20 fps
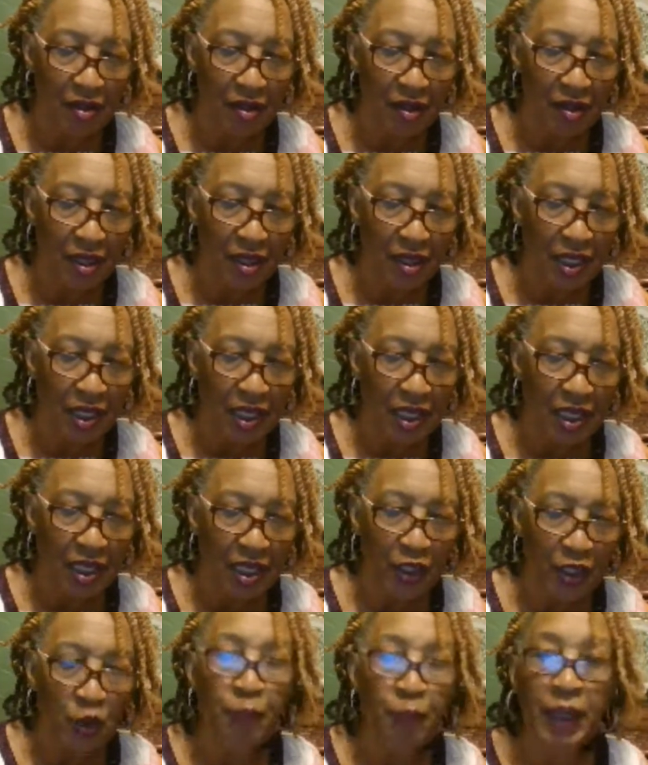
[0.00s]
You playing
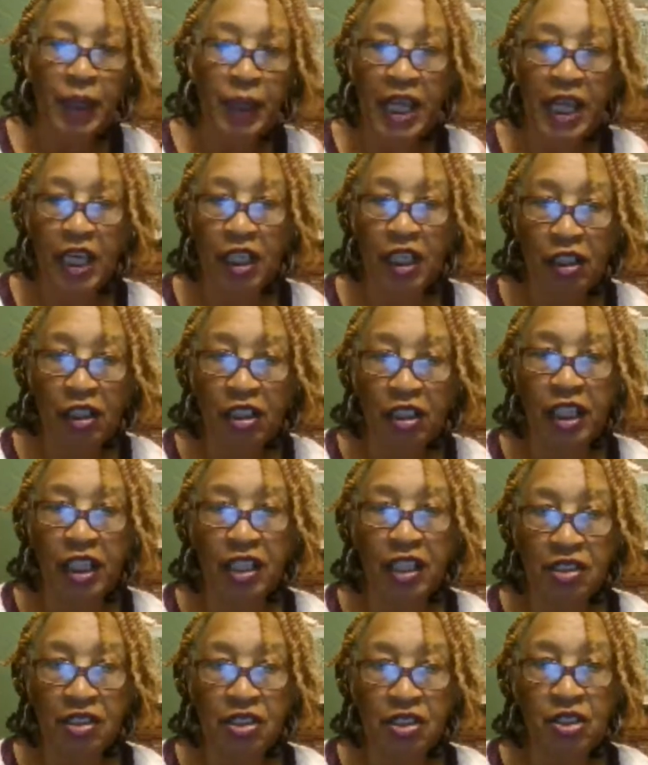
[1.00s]
hooky so you
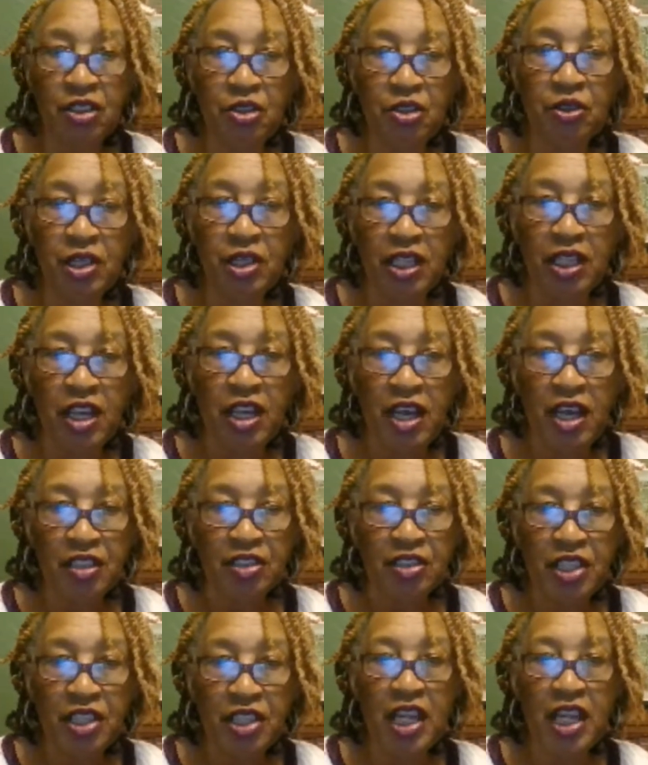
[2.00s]
can stay there and
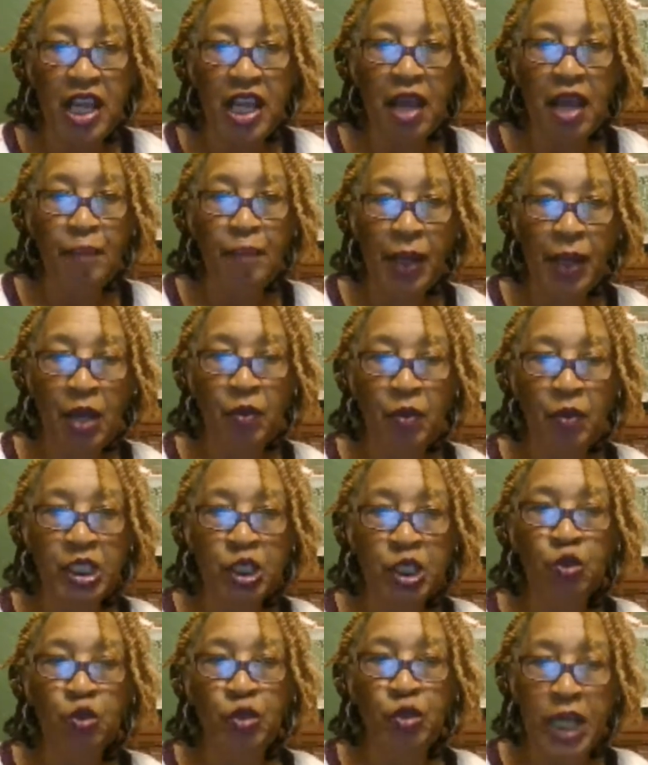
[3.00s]
play with your
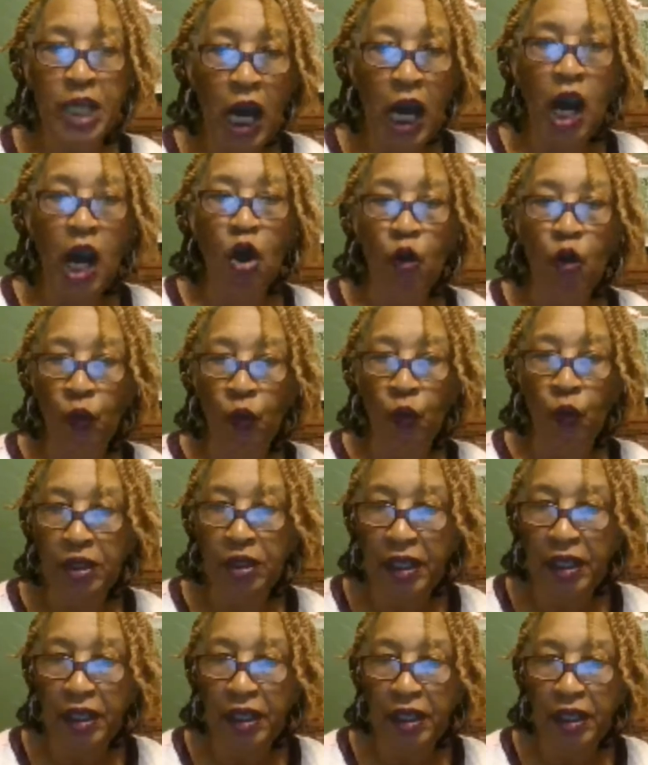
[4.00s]
dog.
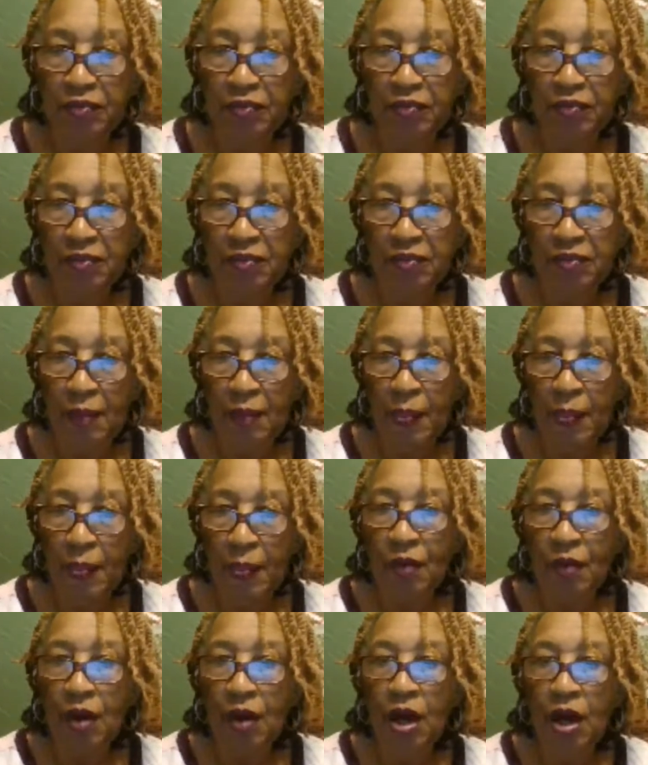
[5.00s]
Well, I hope
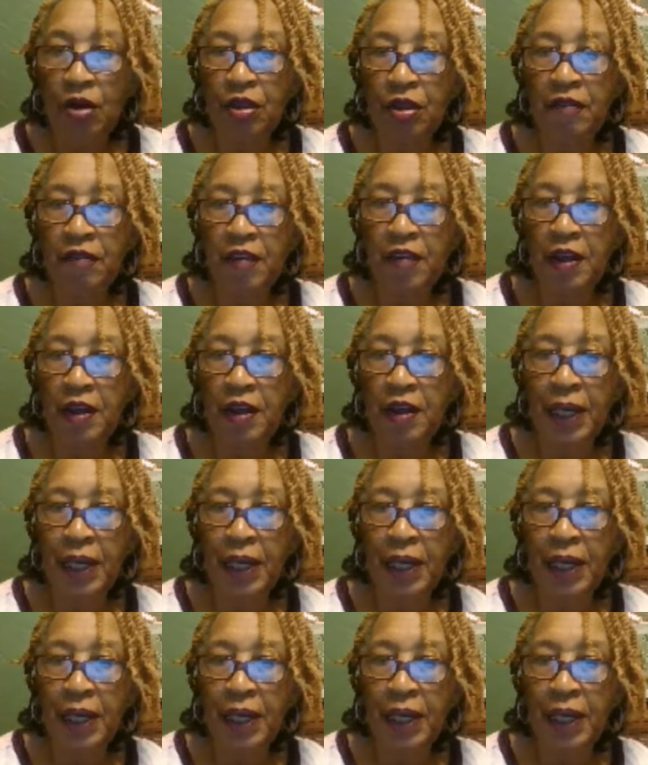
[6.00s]
you feel better.